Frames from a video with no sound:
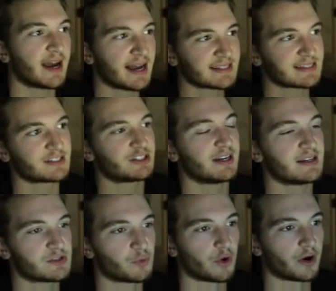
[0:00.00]
Gossage did
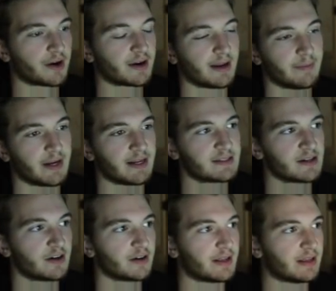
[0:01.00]
his work. I mean, it's
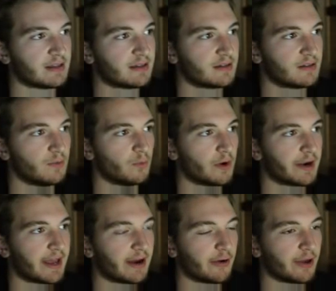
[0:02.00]
already
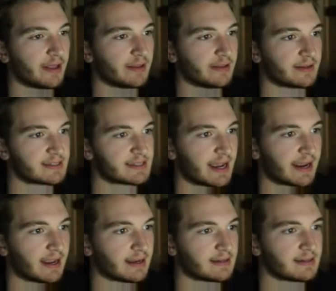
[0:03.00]
one out in the
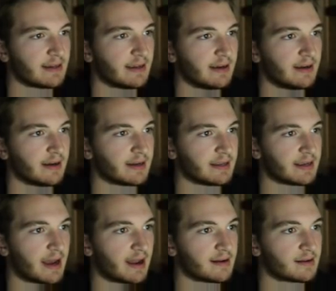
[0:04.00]
second and he
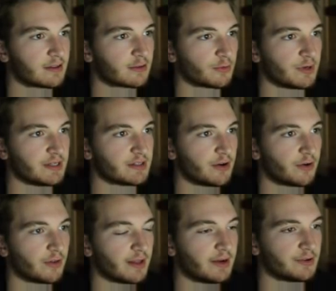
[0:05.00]
got three
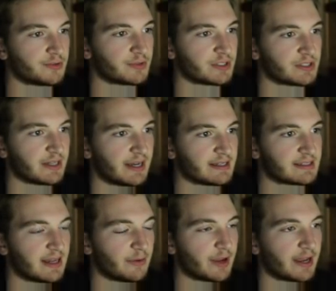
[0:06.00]
total outs, which is
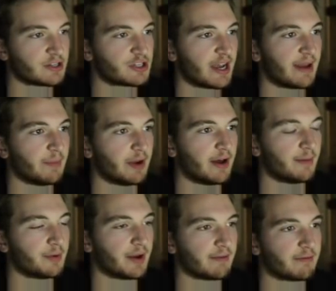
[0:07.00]
nice. Now we got Chapman
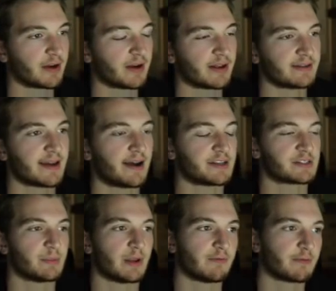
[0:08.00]
up, and I figured I'd
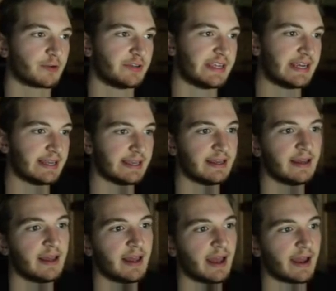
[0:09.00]
toss him in for Didi
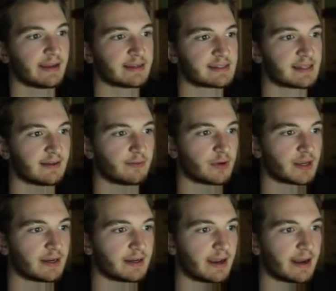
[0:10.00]
and see if we
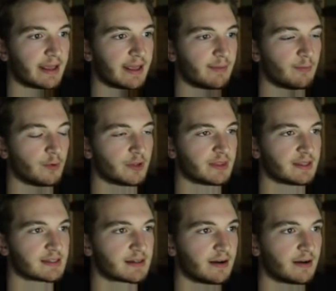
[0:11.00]
can get him with
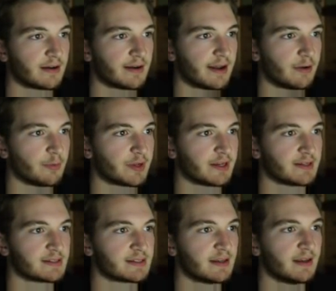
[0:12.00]
this card now,
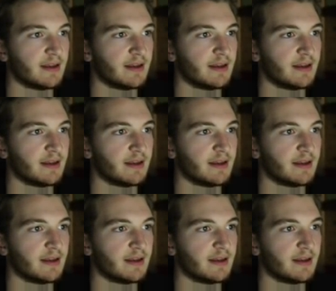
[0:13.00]
because